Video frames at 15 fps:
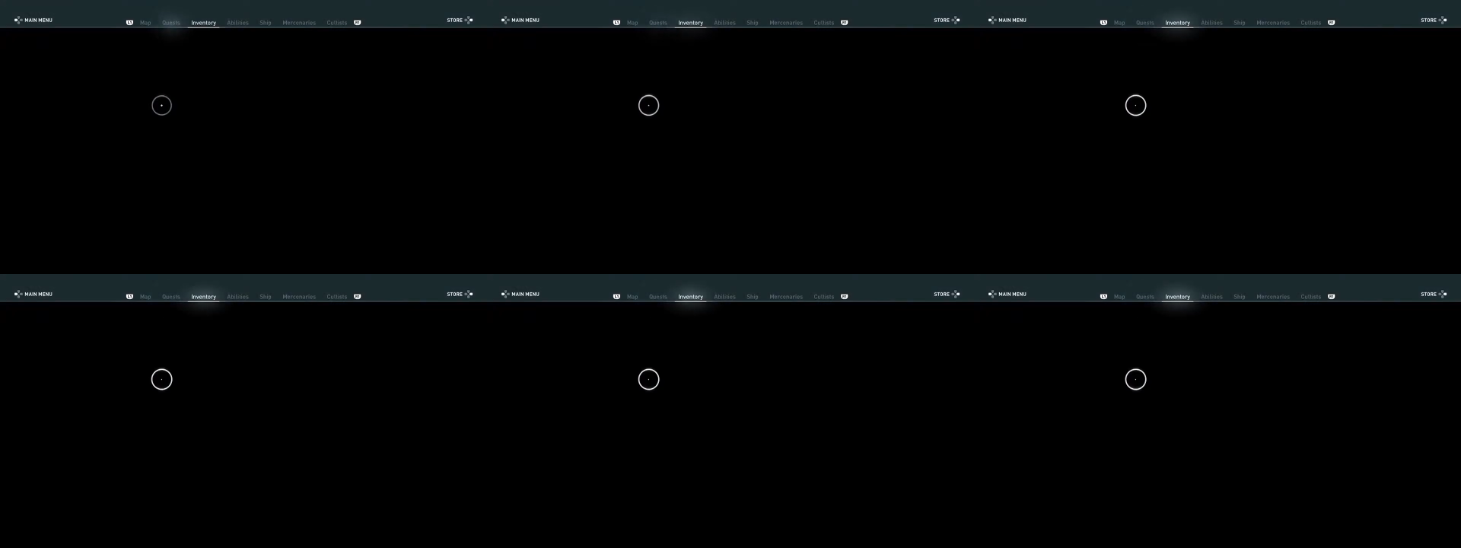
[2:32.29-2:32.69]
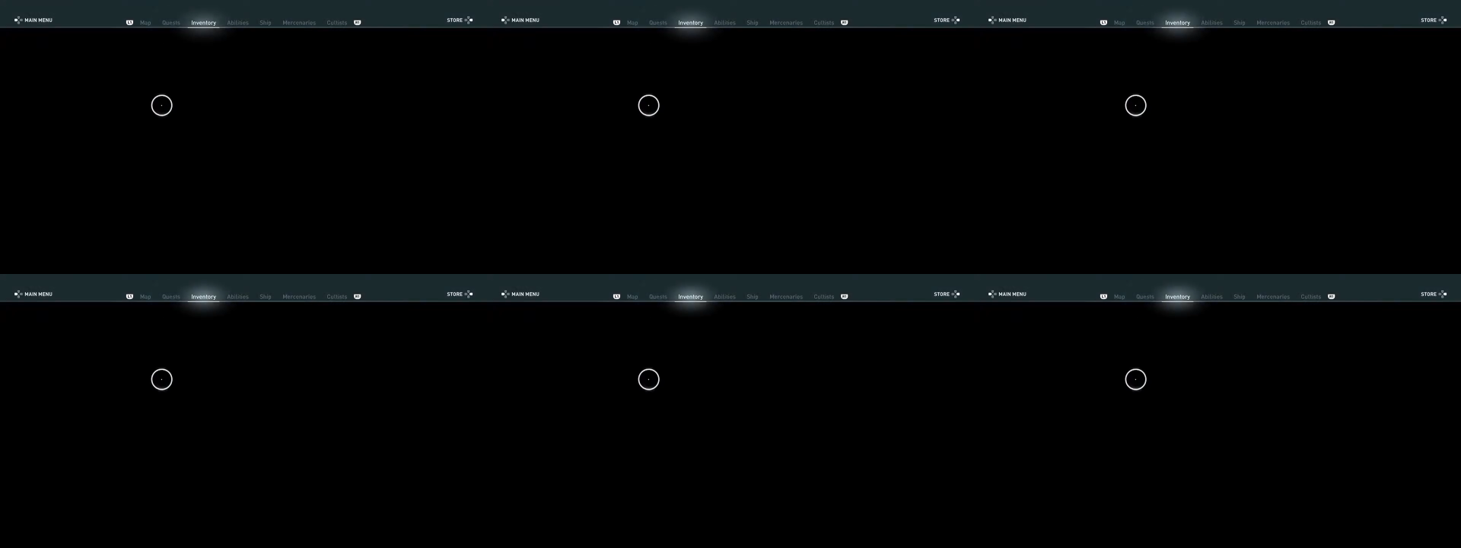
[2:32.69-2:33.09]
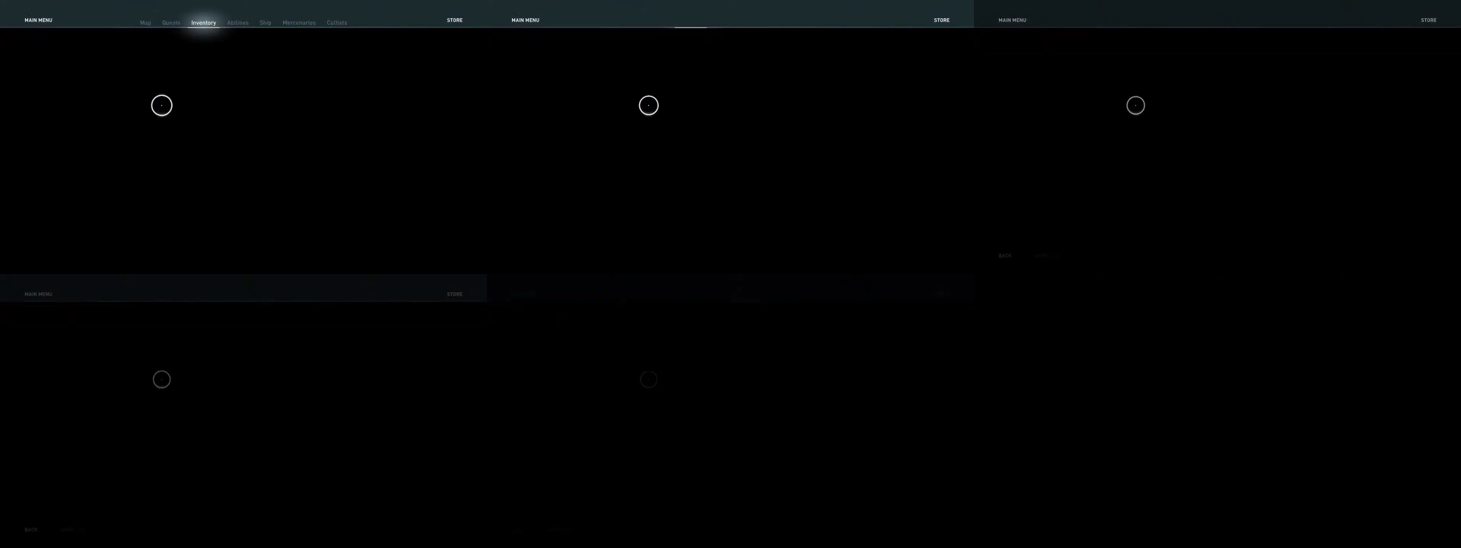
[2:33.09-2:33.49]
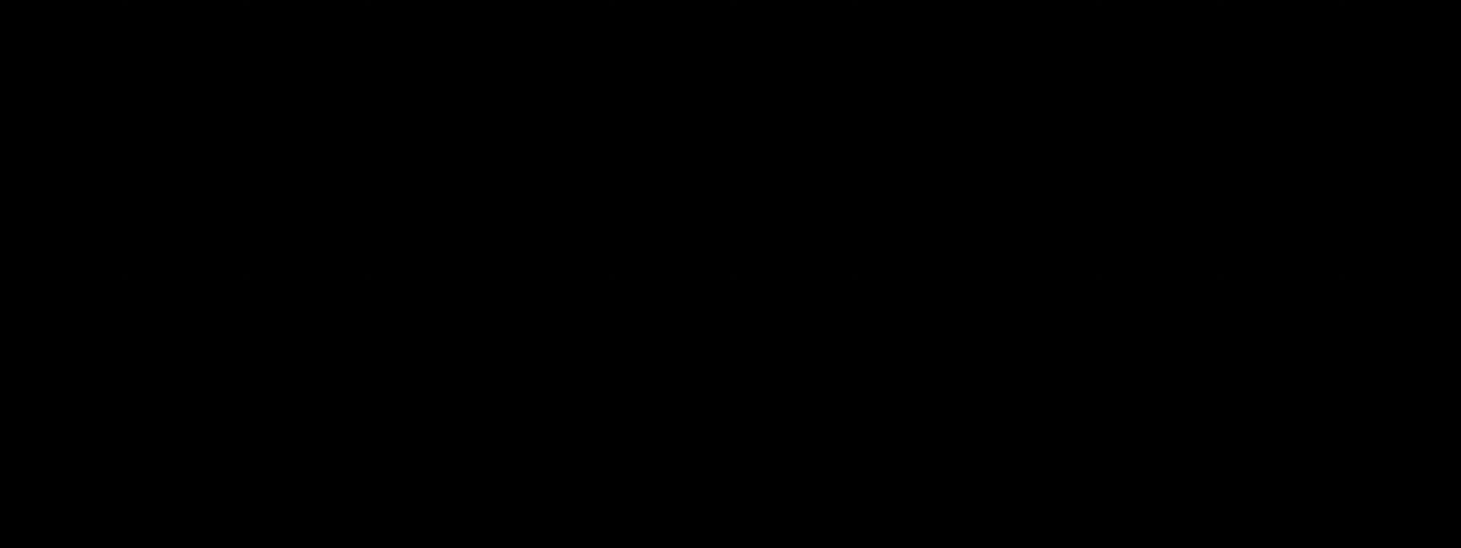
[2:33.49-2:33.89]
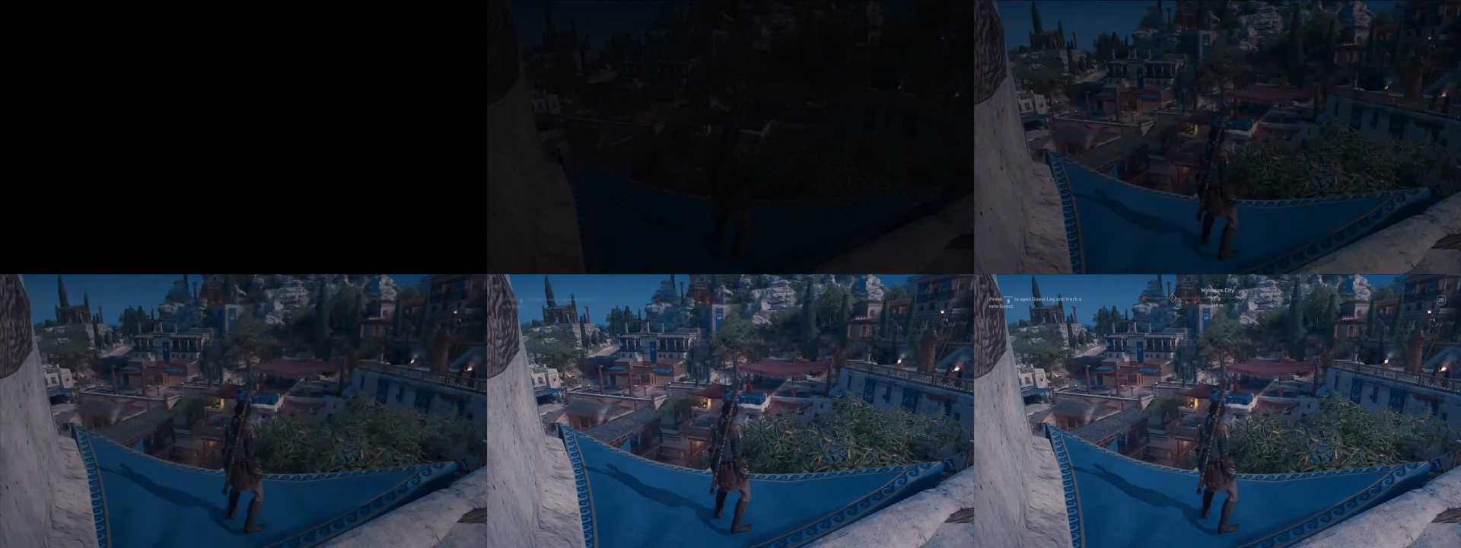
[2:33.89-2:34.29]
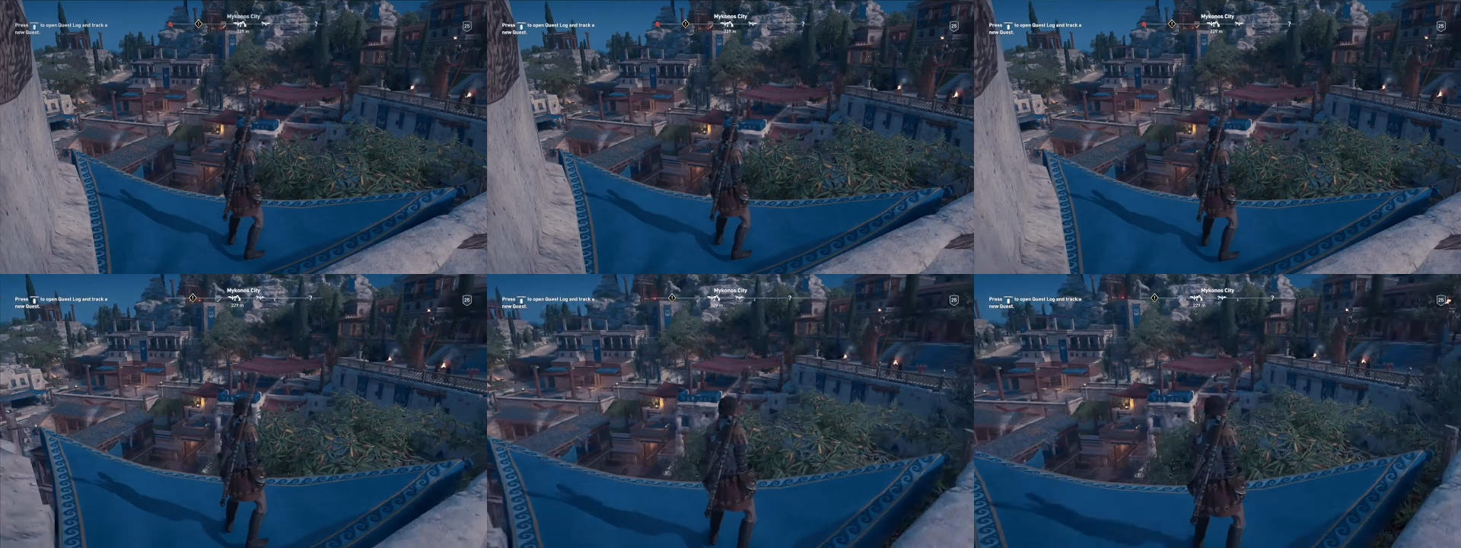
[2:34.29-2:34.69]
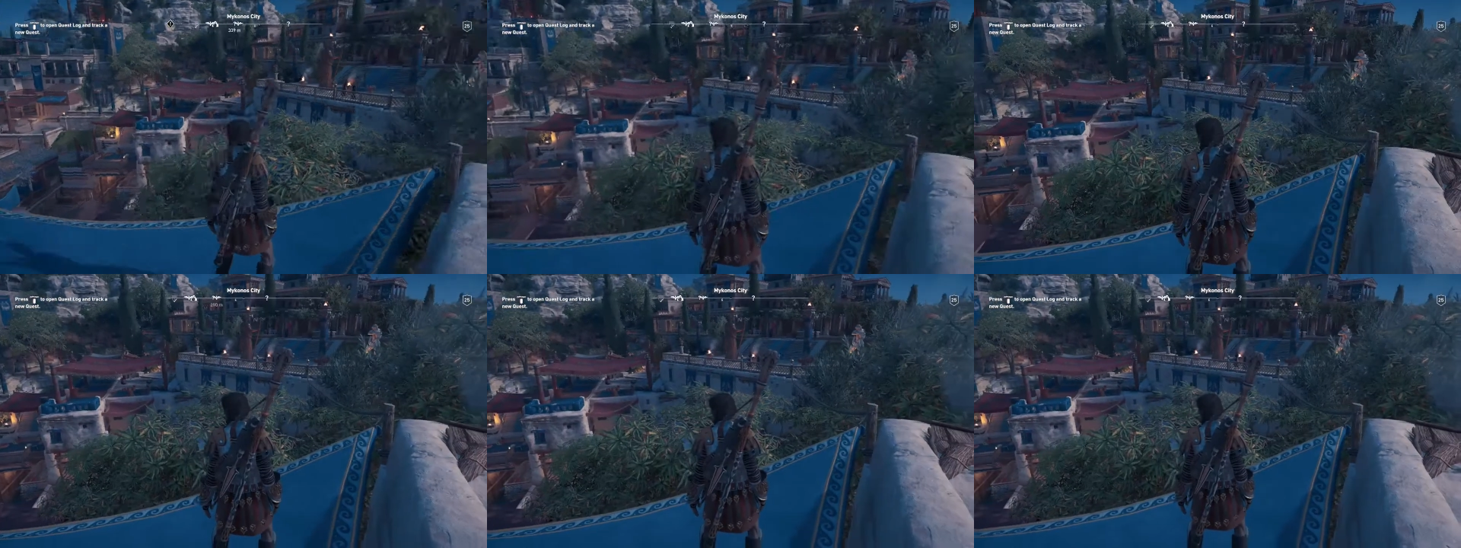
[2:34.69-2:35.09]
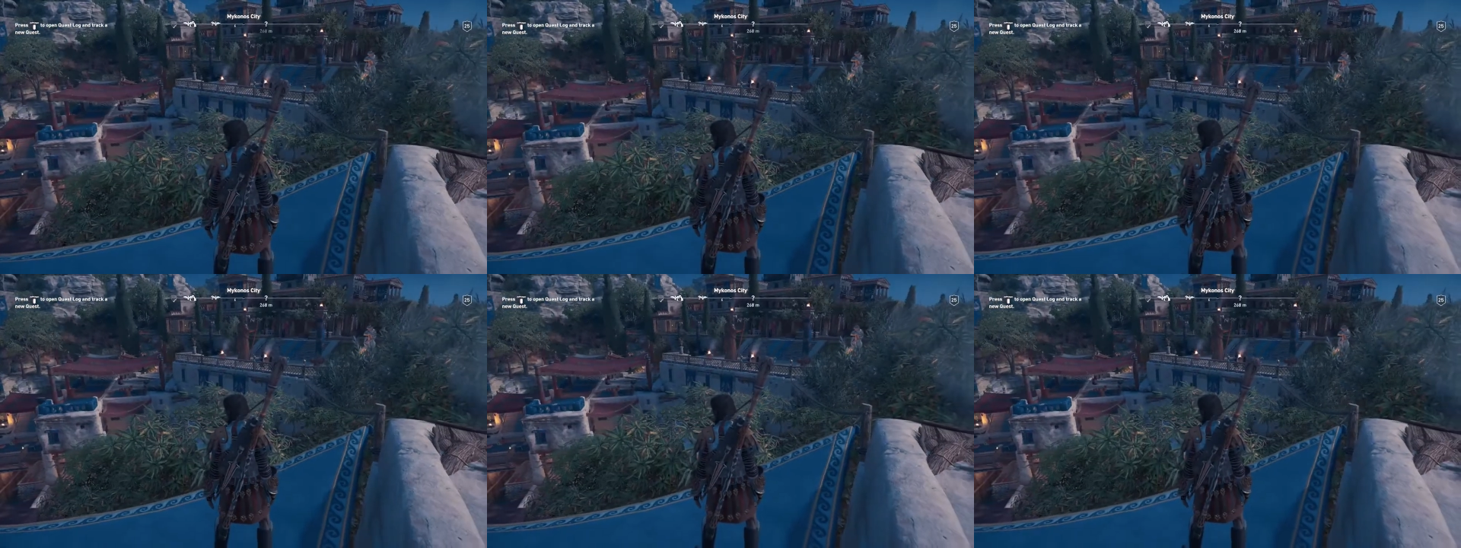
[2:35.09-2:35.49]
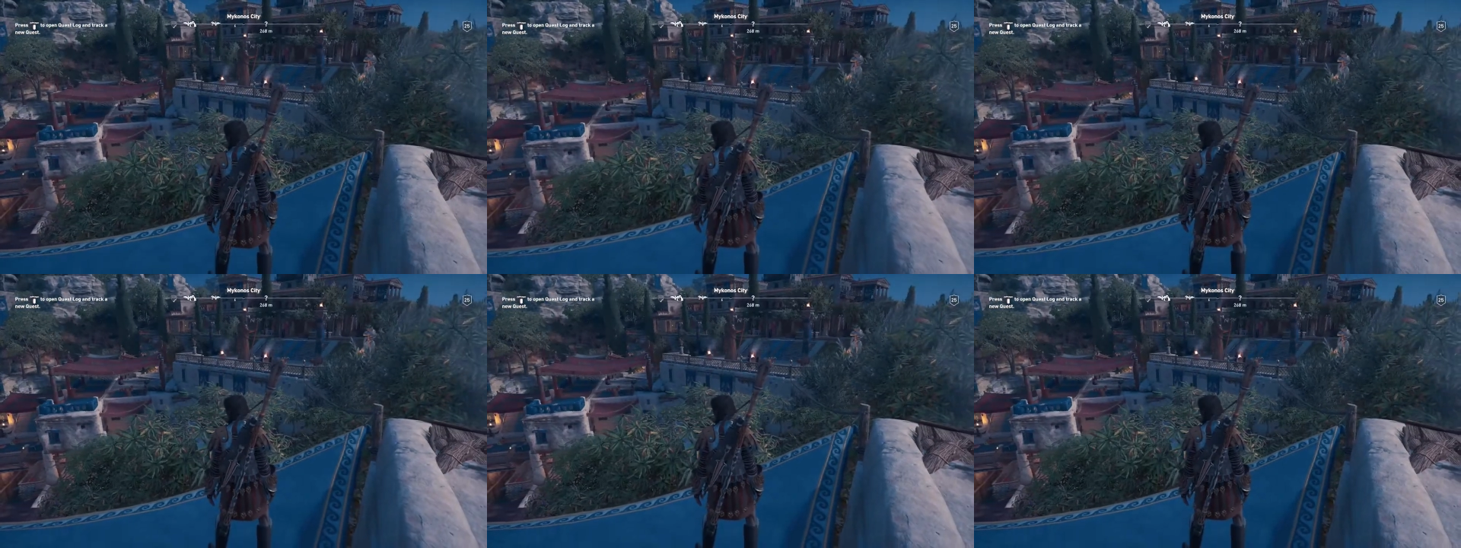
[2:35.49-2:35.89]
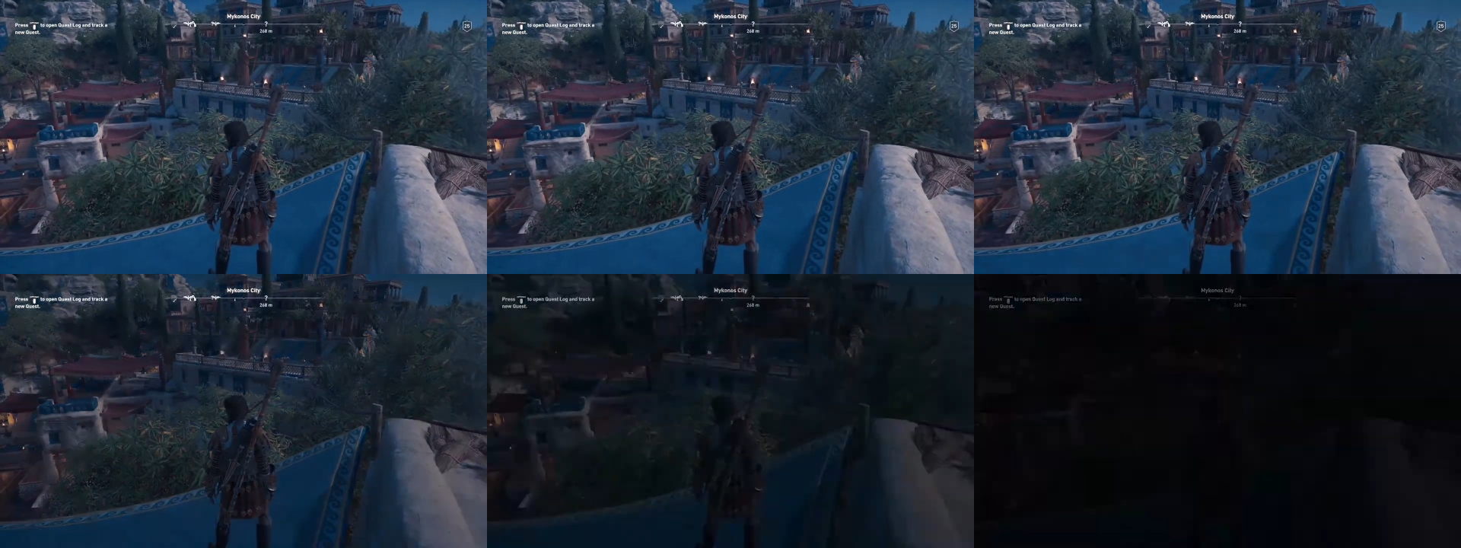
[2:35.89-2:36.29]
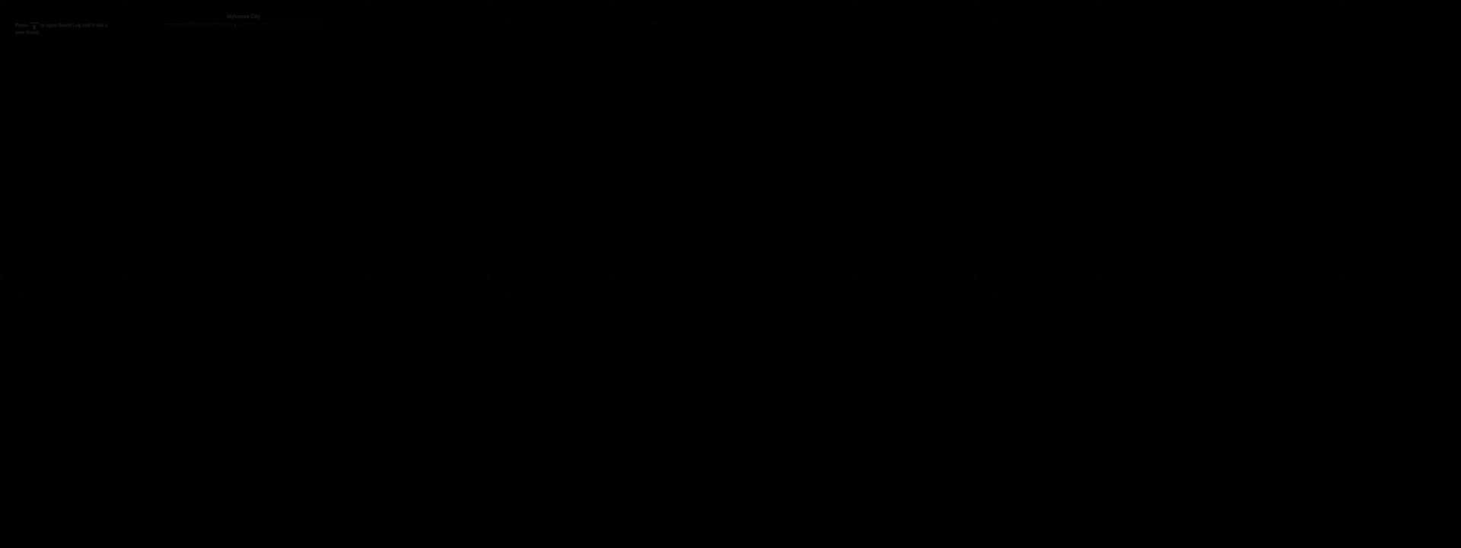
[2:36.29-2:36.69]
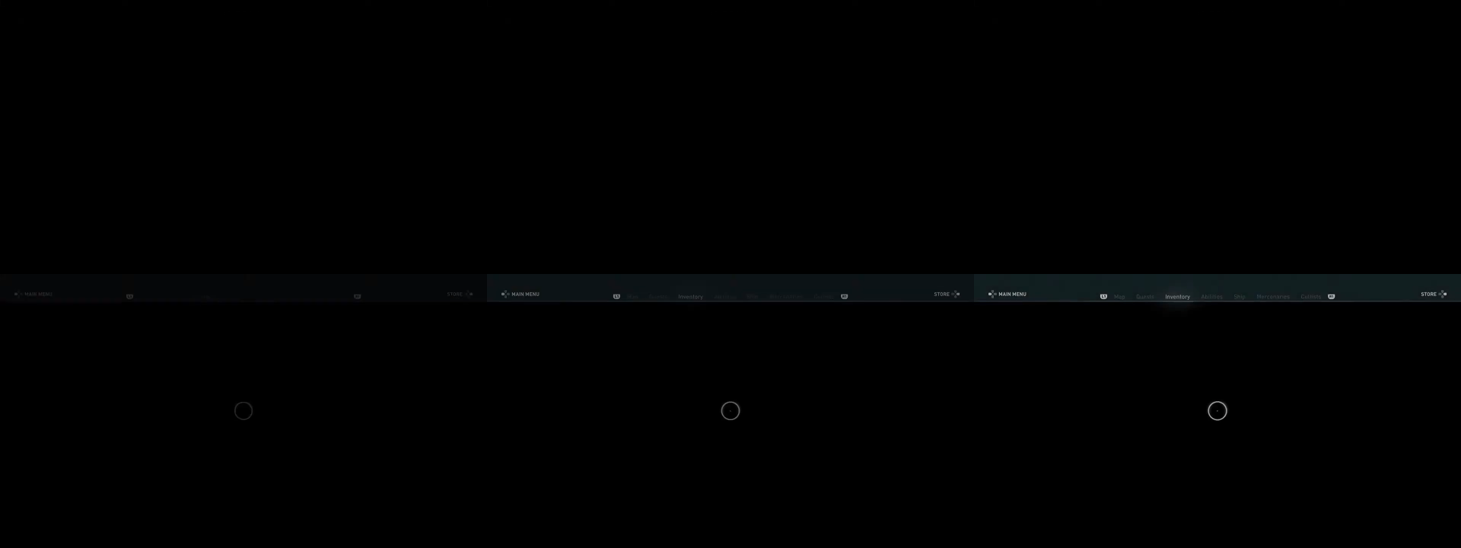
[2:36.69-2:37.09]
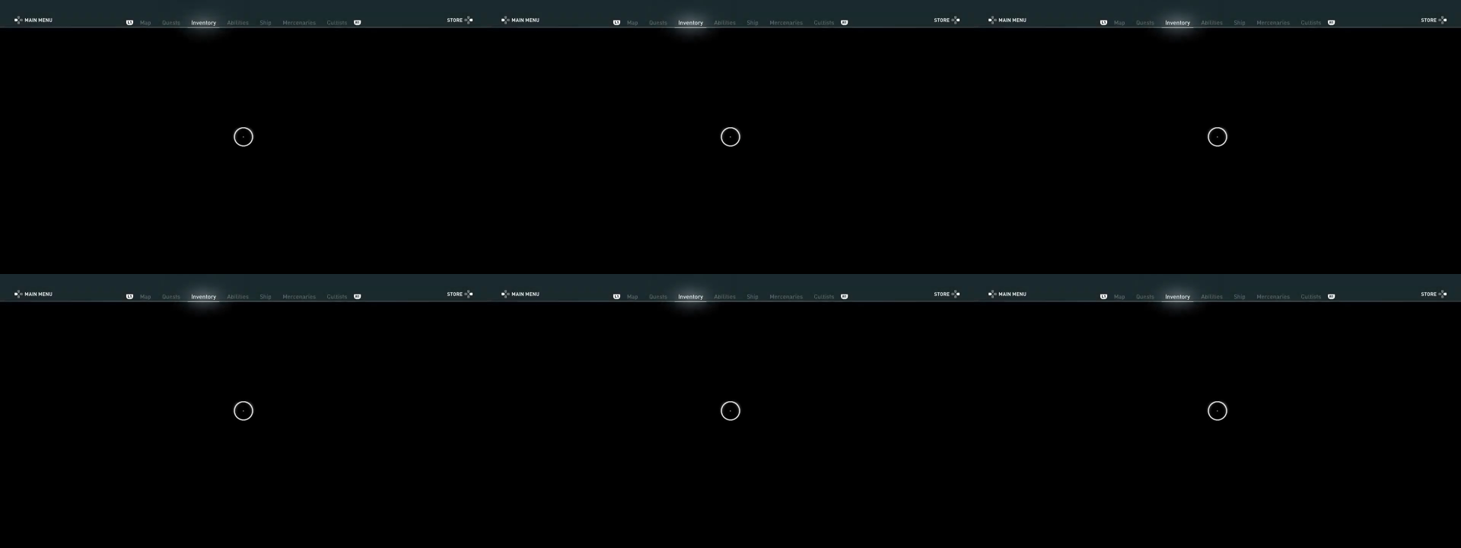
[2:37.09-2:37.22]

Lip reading: No face is visible, so there are no lips to read.